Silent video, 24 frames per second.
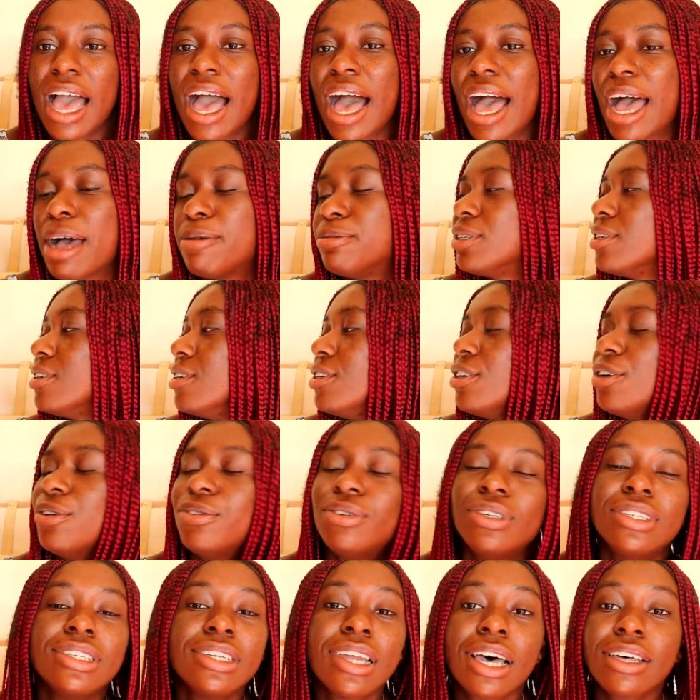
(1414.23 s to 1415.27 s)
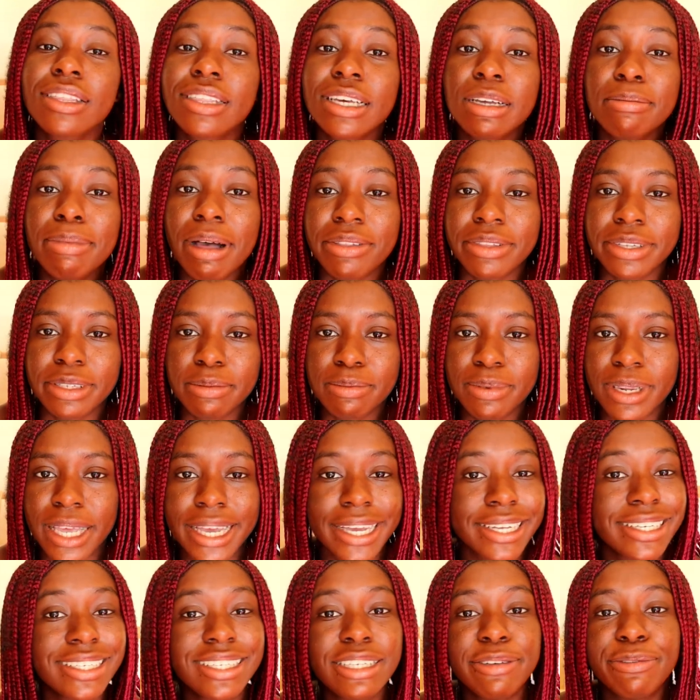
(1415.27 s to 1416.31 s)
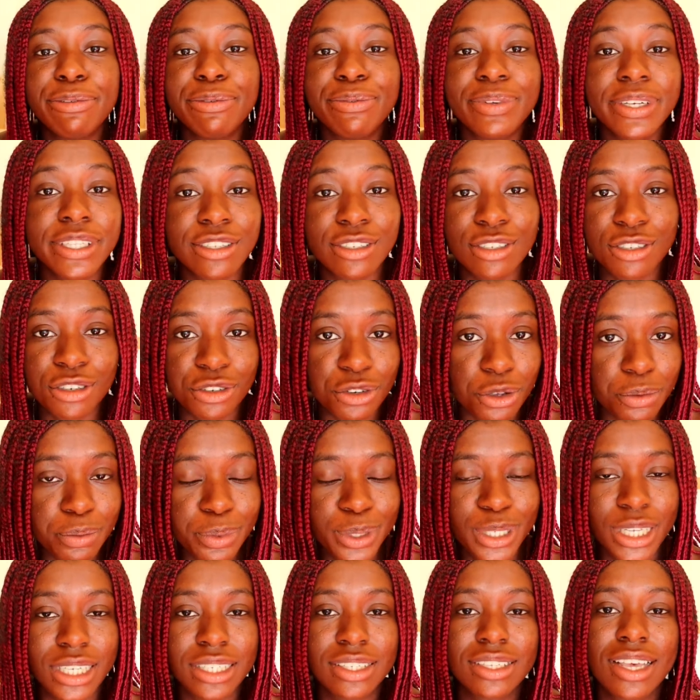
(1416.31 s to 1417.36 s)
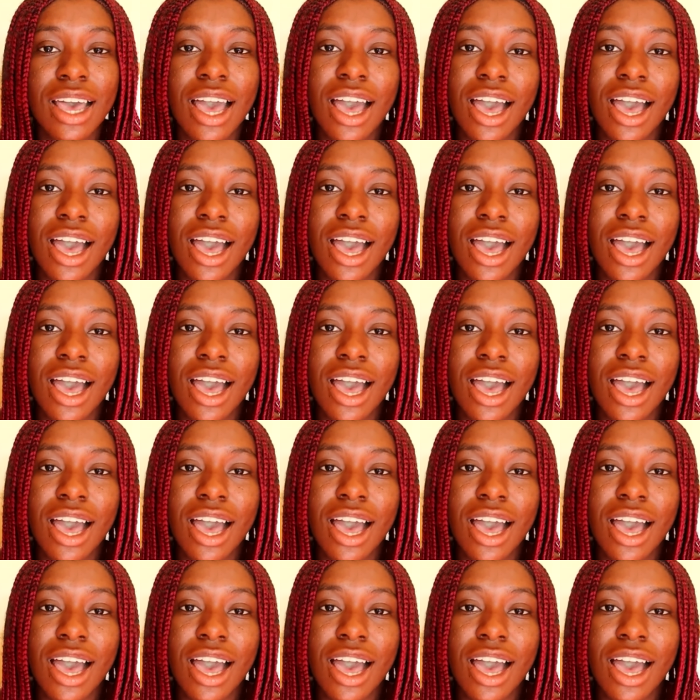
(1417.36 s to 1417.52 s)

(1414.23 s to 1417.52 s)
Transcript: I absolutely know nothing about this play. I didn't even read the synopsis.